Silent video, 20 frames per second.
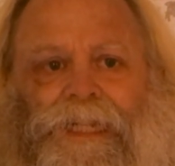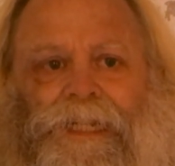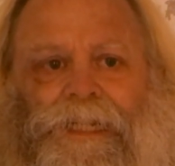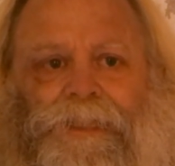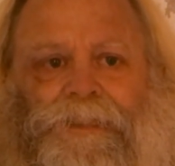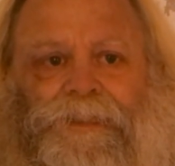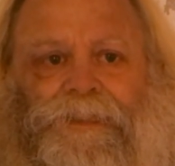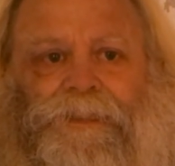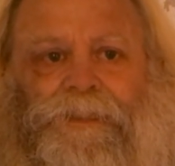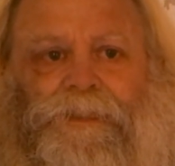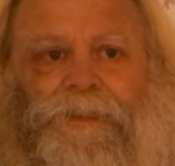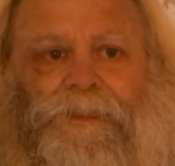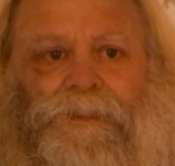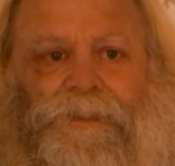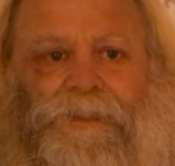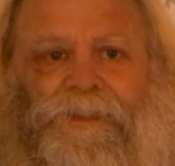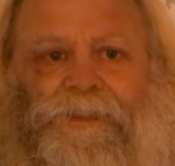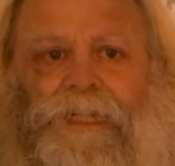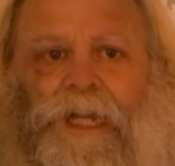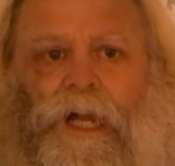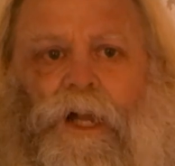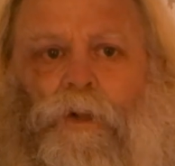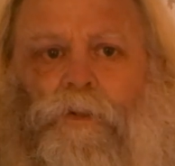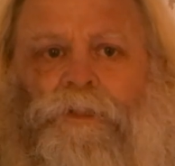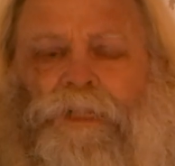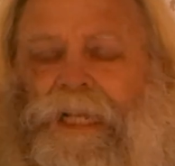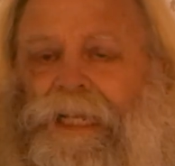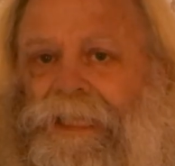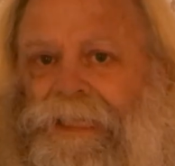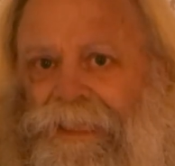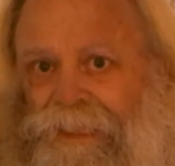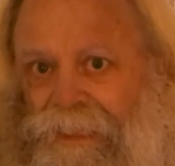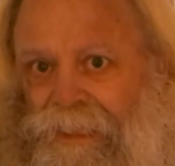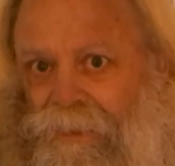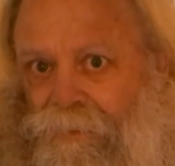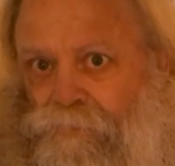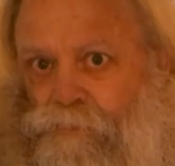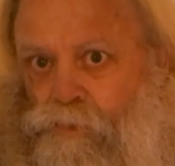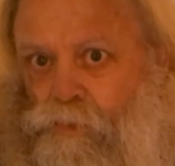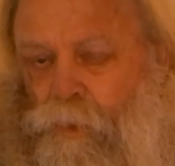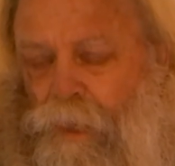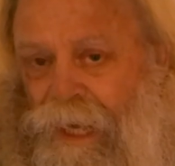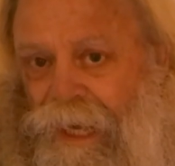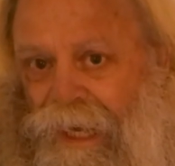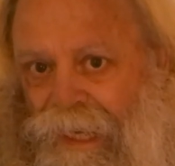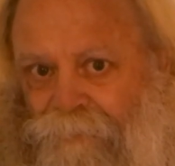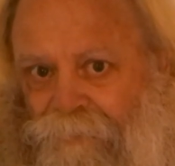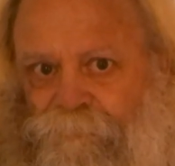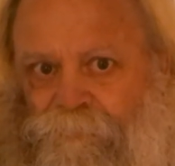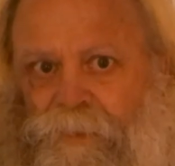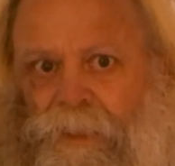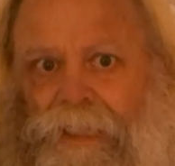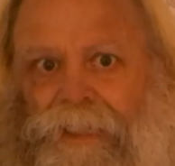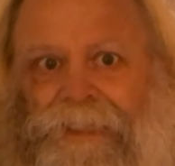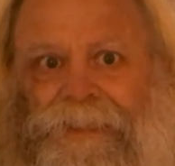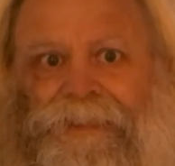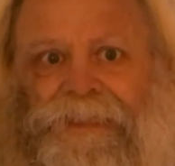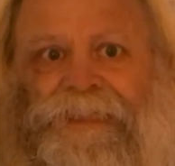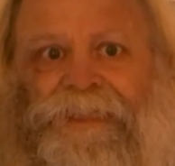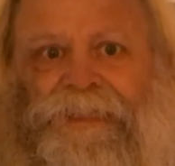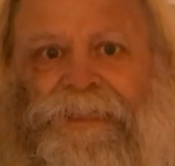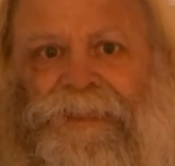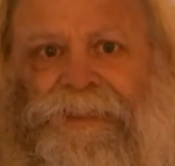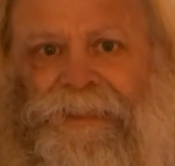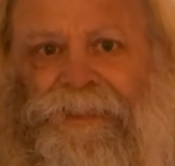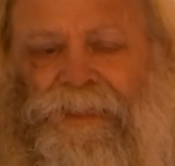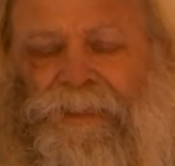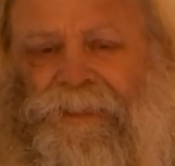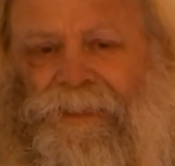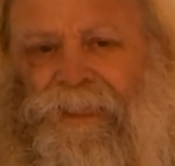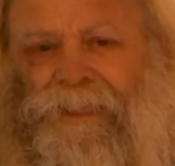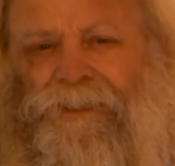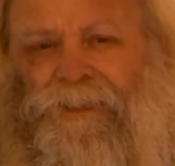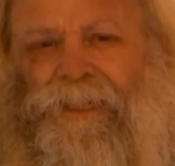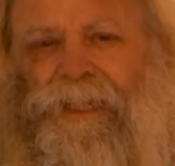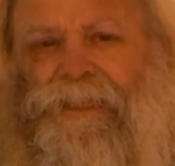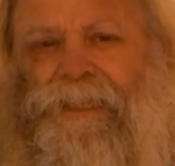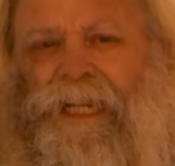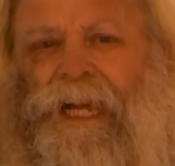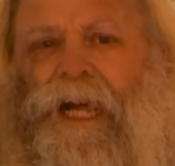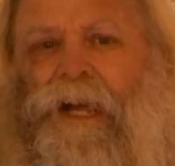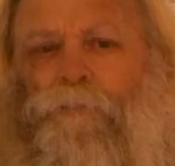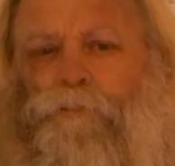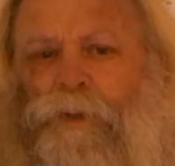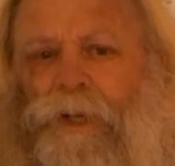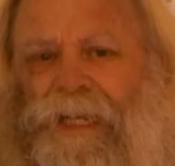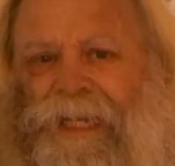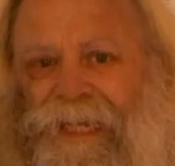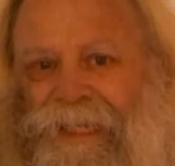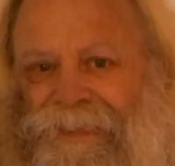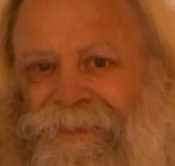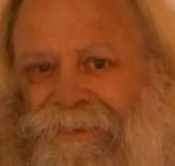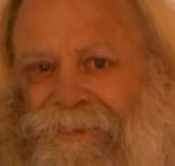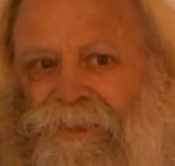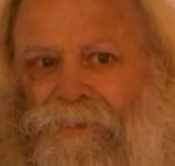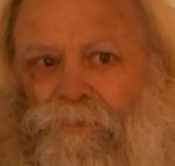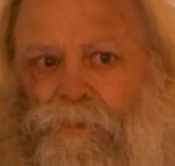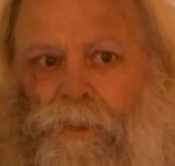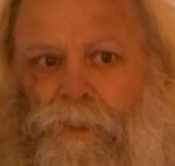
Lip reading: Guinness Stout Draught. This is a comprehensive